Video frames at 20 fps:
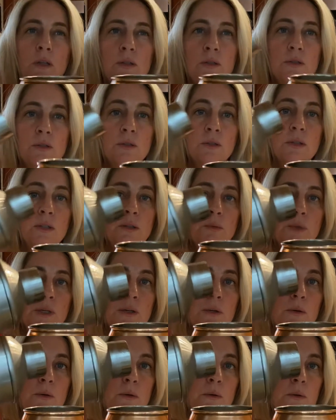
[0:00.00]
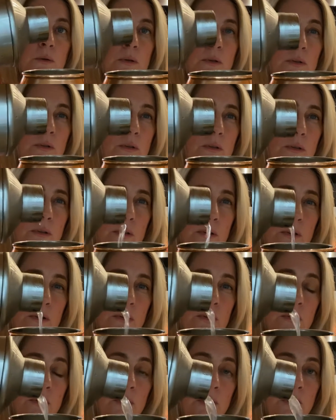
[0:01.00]
So here we go.
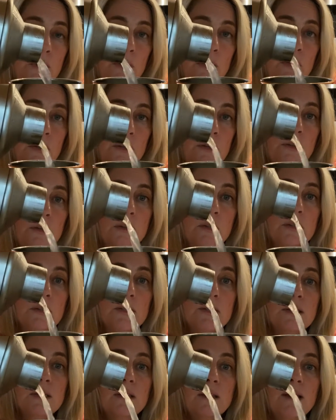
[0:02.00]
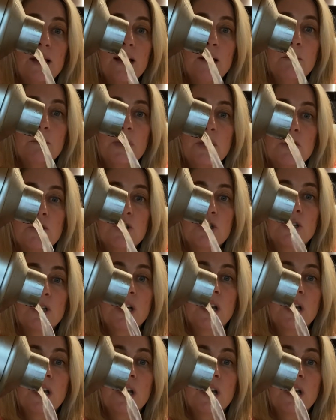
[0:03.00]
You can see that mixture.